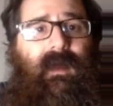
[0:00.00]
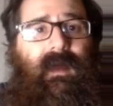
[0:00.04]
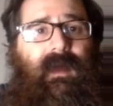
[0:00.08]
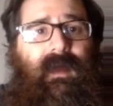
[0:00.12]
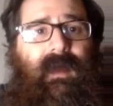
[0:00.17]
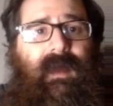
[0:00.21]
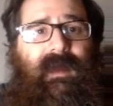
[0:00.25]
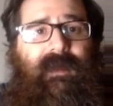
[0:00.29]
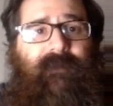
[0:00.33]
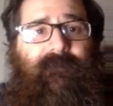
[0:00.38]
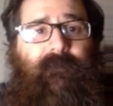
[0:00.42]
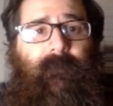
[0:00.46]

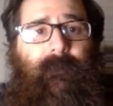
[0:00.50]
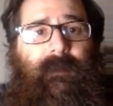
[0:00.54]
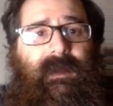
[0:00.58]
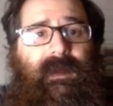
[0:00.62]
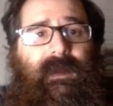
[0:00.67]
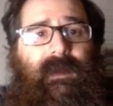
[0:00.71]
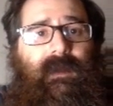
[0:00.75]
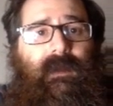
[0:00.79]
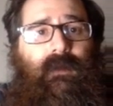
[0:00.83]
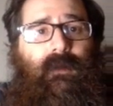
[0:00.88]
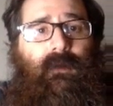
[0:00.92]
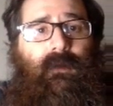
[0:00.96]
And from
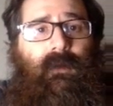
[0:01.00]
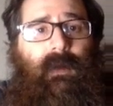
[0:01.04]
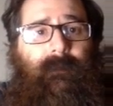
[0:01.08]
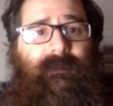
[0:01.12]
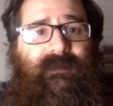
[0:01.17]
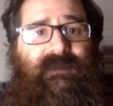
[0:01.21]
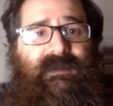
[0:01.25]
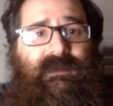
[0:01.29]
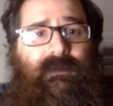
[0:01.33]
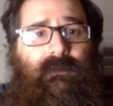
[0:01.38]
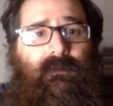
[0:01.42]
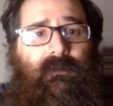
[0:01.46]
here, I'm
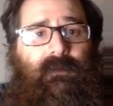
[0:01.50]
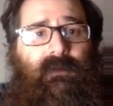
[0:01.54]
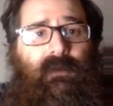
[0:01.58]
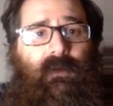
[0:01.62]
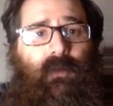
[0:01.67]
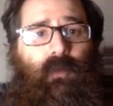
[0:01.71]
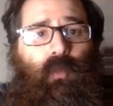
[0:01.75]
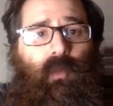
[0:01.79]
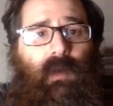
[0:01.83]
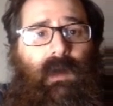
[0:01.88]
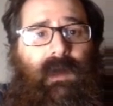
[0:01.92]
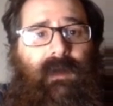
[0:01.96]
still going to
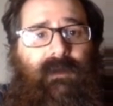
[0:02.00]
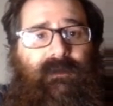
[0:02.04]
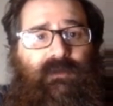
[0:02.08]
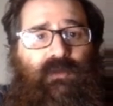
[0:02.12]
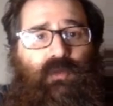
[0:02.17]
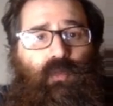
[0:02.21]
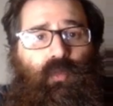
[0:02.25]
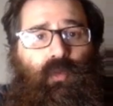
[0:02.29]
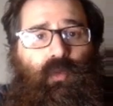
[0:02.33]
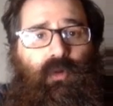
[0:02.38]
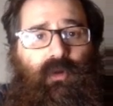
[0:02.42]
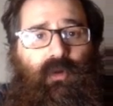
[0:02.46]
want to
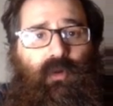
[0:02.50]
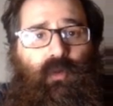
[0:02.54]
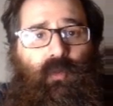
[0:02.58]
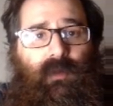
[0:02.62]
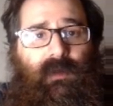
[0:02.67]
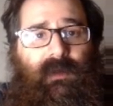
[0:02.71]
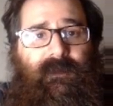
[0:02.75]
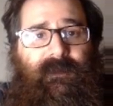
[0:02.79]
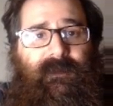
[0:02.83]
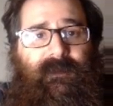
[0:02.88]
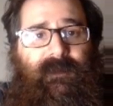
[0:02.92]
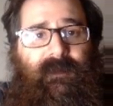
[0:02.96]
work
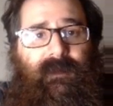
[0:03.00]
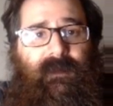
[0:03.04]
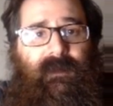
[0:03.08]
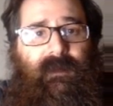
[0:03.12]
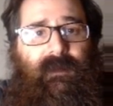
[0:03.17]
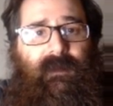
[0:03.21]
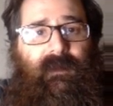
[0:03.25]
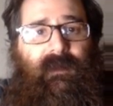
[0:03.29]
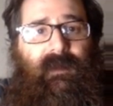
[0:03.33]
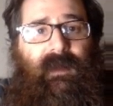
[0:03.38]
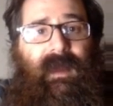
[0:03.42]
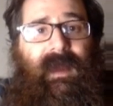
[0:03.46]
with
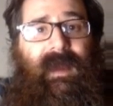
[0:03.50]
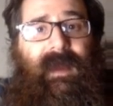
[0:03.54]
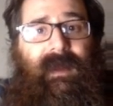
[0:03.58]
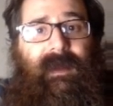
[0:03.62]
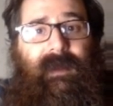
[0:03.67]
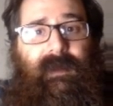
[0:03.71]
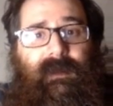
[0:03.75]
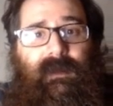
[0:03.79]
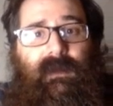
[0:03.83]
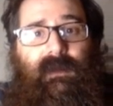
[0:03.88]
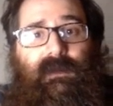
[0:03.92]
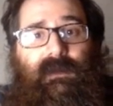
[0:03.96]

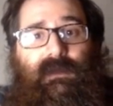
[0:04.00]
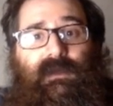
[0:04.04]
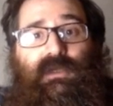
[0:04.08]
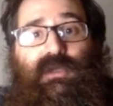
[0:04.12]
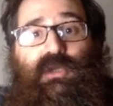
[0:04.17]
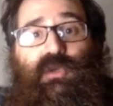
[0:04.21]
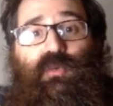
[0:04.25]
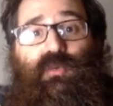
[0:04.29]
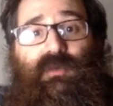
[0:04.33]
a u